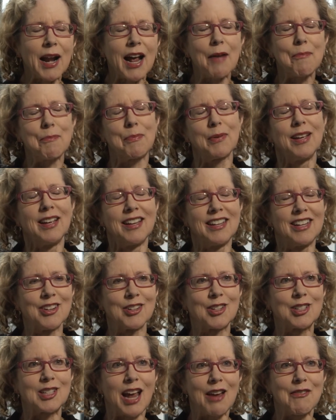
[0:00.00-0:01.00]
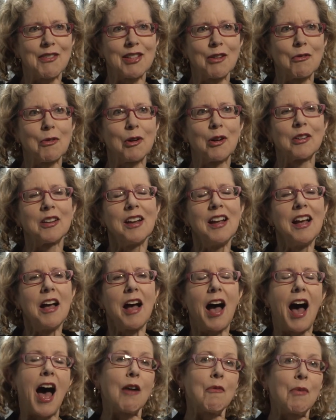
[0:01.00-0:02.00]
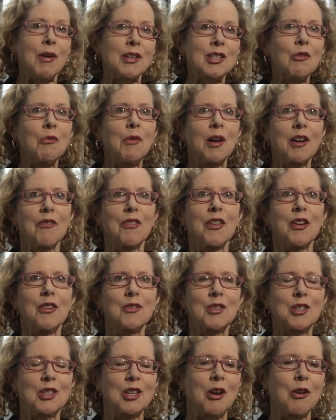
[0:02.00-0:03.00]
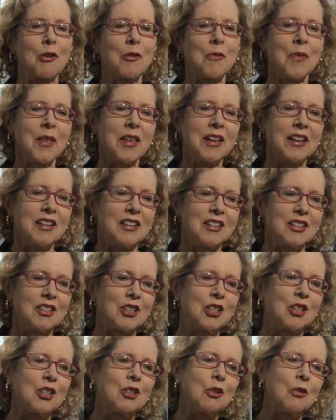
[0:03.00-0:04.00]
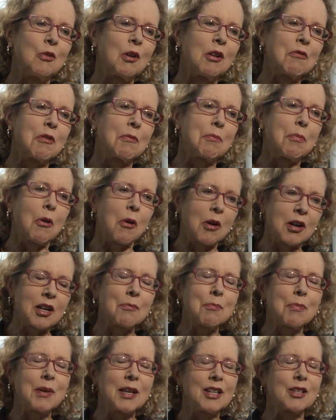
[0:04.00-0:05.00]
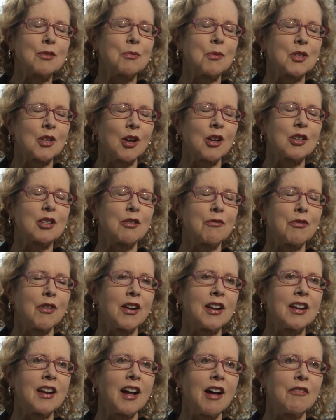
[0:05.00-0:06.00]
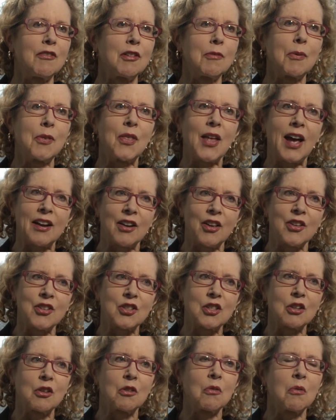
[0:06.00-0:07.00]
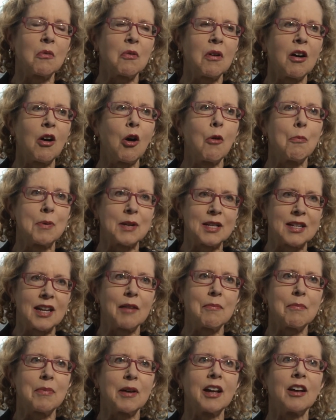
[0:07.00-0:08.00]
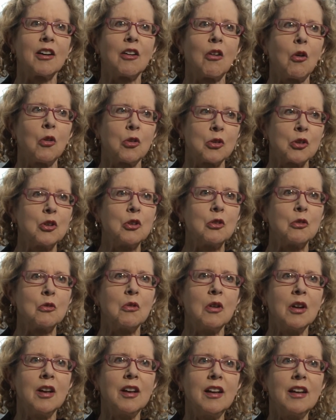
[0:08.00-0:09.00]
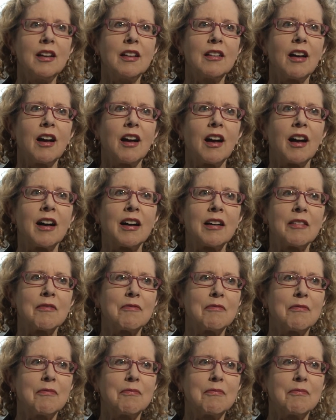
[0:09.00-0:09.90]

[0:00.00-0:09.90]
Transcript: it up. You're saving the world. I wasn't one of those. So to do a reported piece was also very novel, but that also opened up a whole new uh,